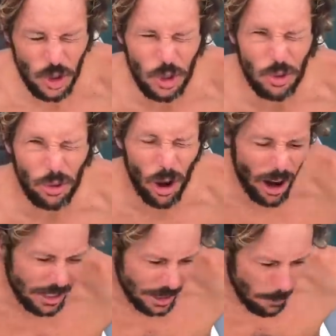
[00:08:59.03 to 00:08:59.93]

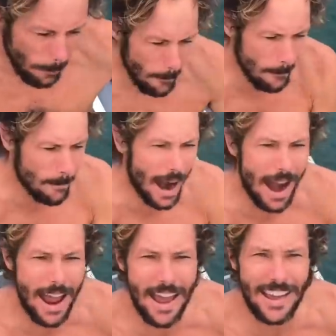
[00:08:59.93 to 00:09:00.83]
grinding
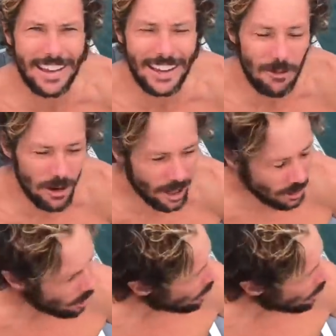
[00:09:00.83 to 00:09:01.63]
bang, and we're like,